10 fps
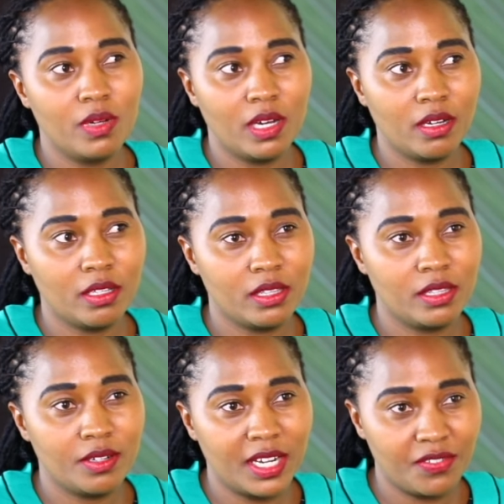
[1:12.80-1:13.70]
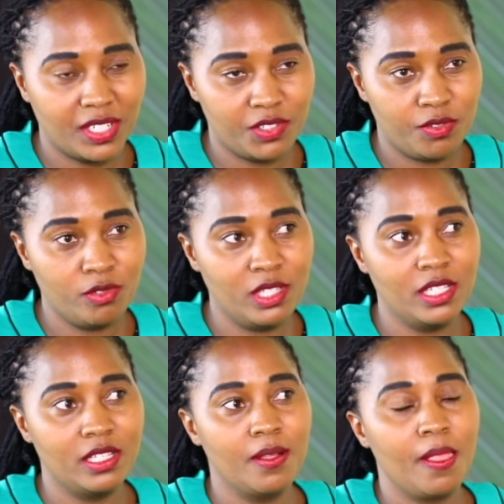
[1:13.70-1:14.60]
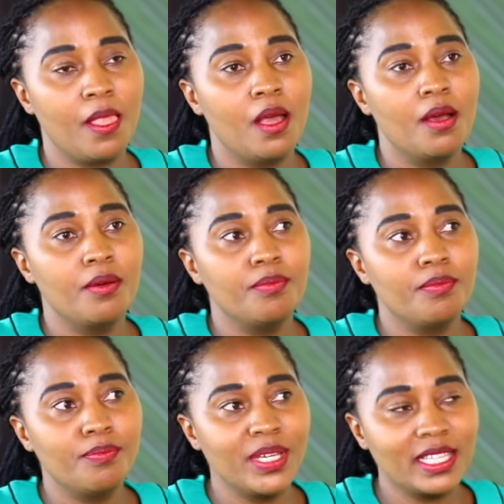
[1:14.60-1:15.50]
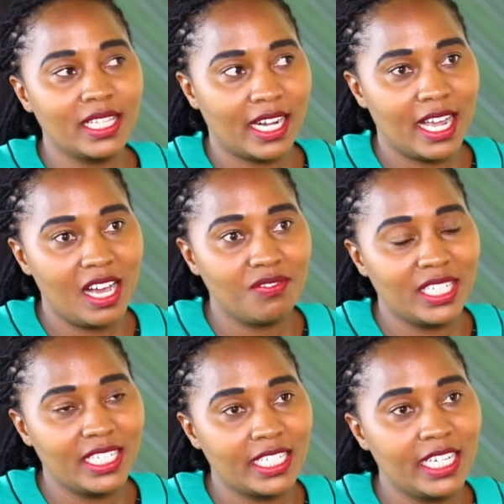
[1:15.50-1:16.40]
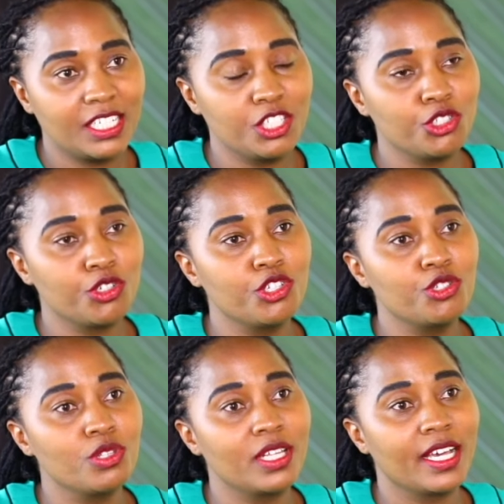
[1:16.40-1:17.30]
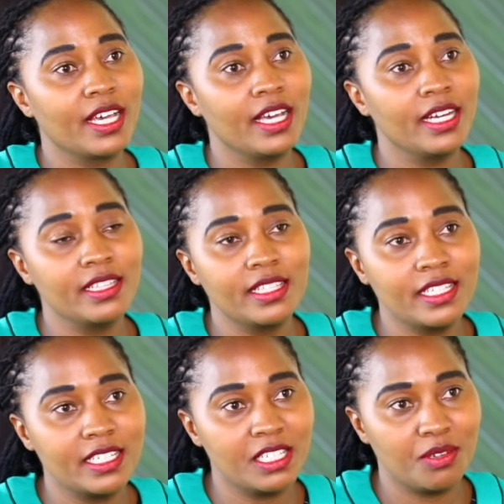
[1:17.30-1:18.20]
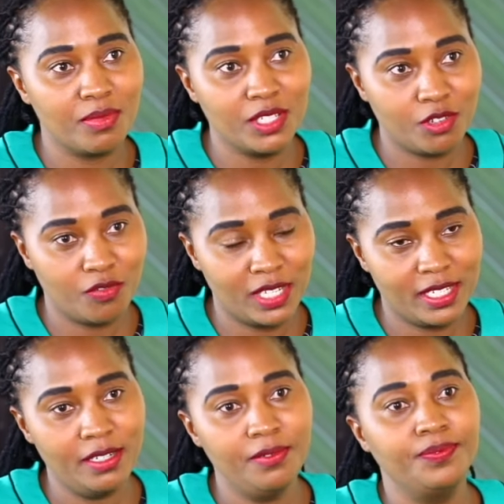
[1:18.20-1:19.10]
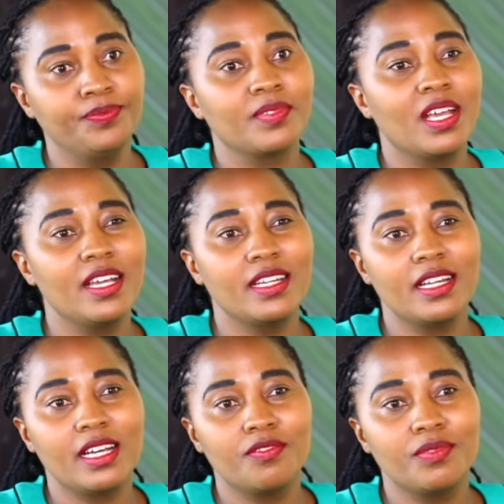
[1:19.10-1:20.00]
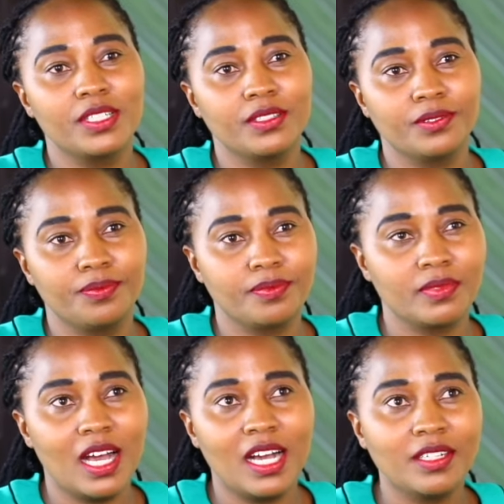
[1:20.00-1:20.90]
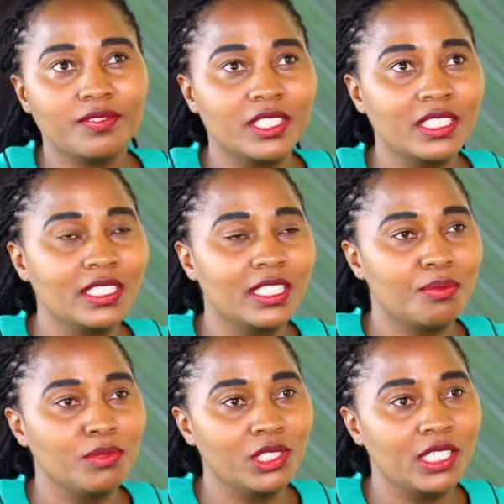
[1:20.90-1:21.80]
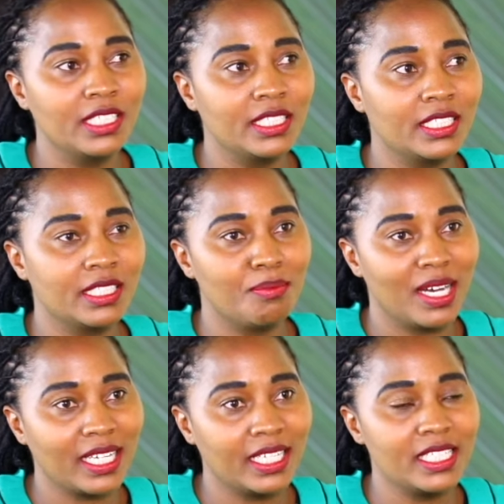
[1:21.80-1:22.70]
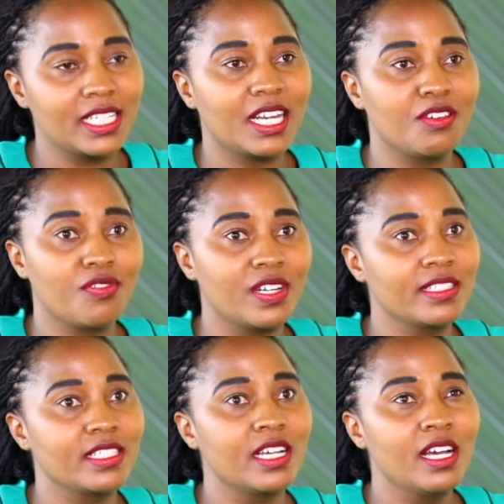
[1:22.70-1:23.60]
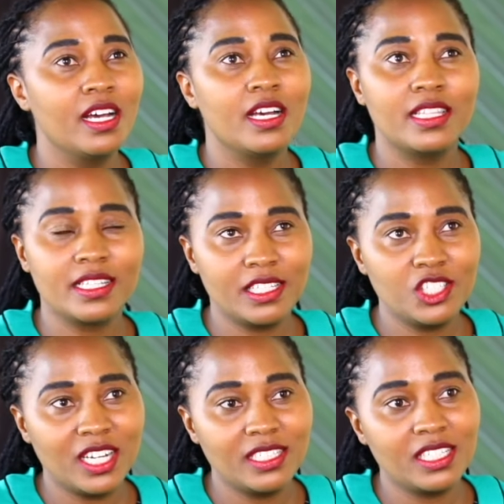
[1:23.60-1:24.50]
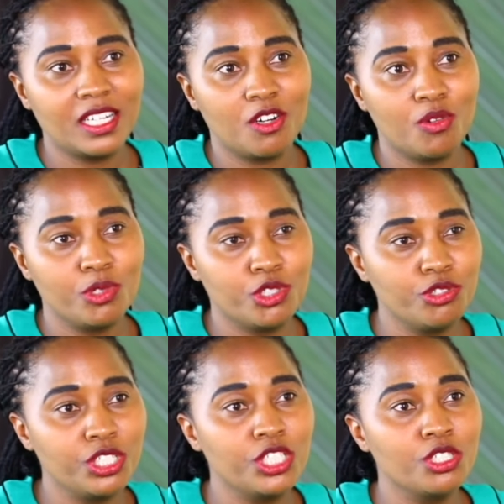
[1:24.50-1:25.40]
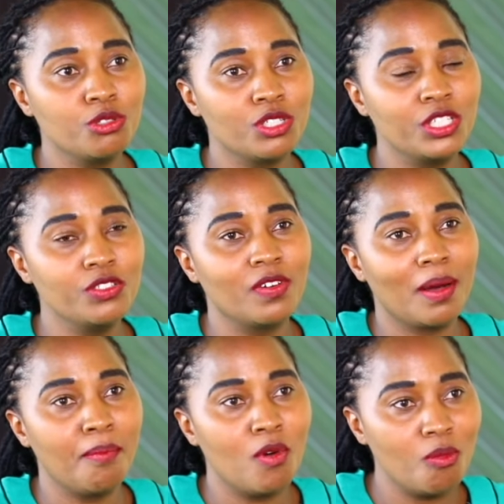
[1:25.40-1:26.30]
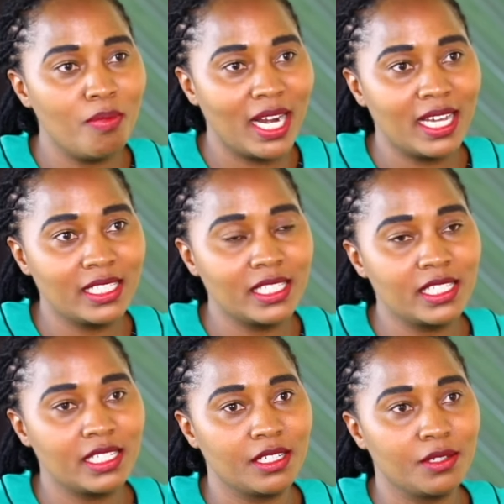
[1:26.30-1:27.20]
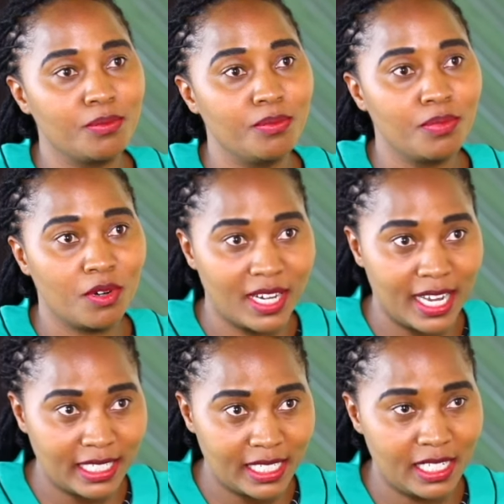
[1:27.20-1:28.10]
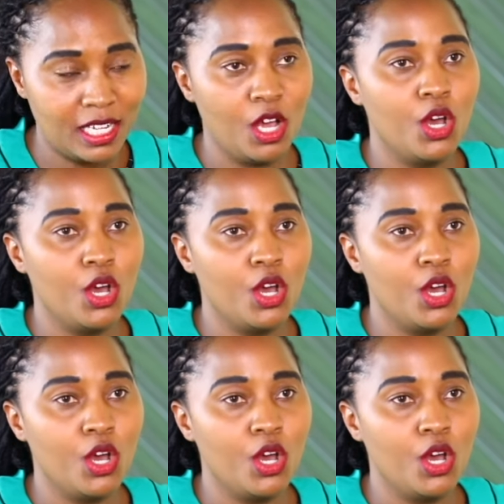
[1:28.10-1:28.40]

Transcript: uh, Ryaivas Foods, being that I have an inclination to the healthy eating bit of it. And I love, um, I have seen the mueslis in the market and I felt there's a chance and an opportunity to give a more balanced uh, product.